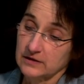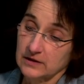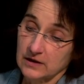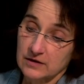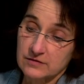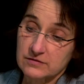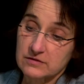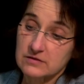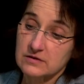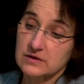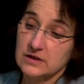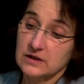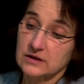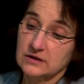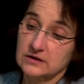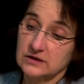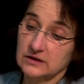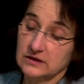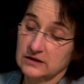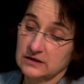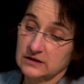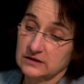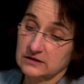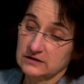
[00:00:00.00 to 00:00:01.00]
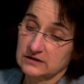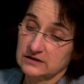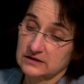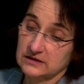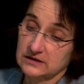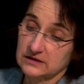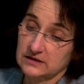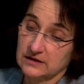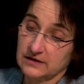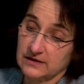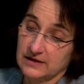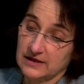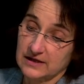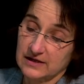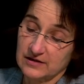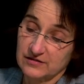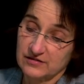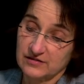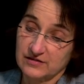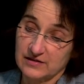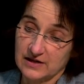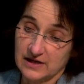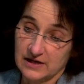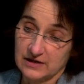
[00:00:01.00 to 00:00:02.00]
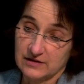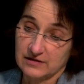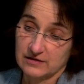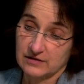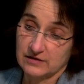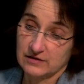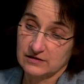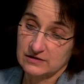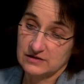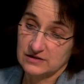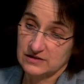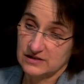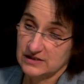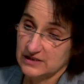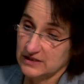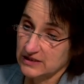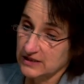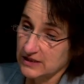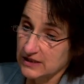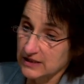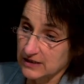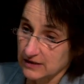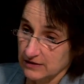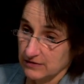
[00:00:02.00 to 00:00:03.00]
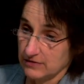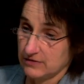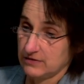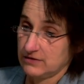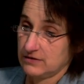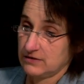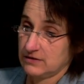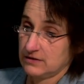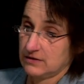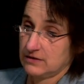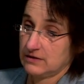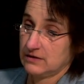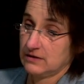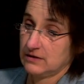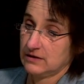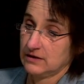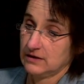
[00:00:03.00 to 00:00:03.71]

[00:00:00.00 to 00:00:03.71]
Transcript: The other thing to consider is that the teeth